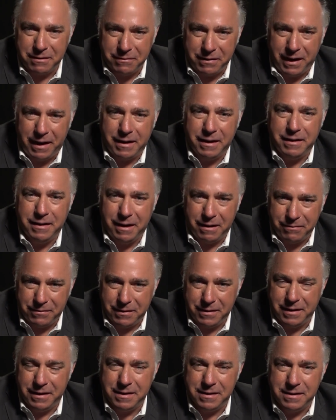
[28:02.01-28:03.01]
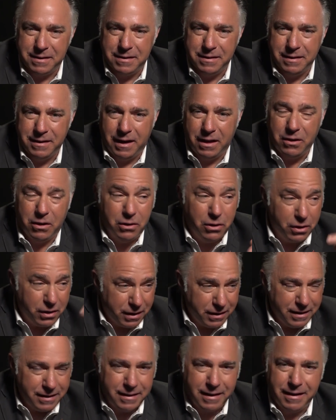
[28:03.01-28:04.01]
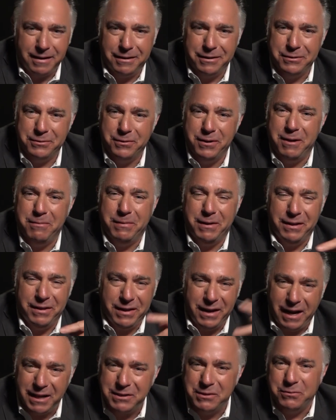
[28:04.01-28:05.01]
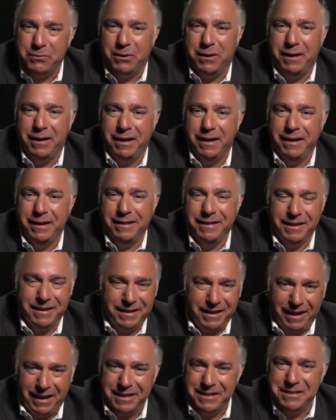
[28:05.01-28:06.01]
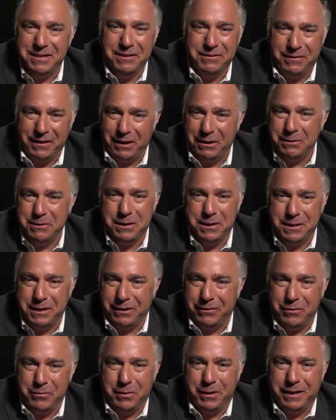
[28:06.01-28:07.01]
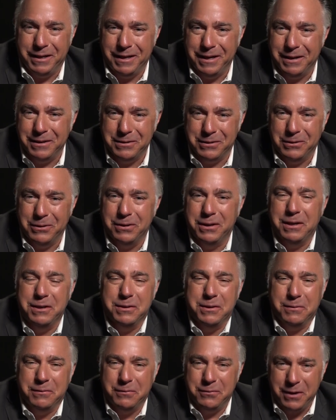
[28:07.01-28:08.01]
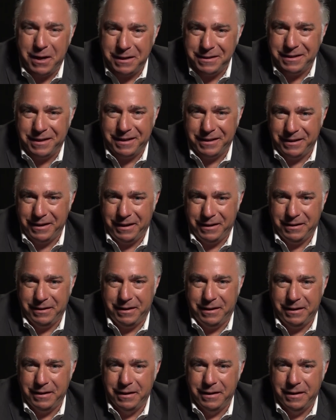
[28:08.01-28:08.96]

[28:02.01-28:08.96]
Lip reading: have had enough of this, and they're looking to Donald Trump, and that's why the Gates and the Fauci's and everybody else are looking so frantic lately.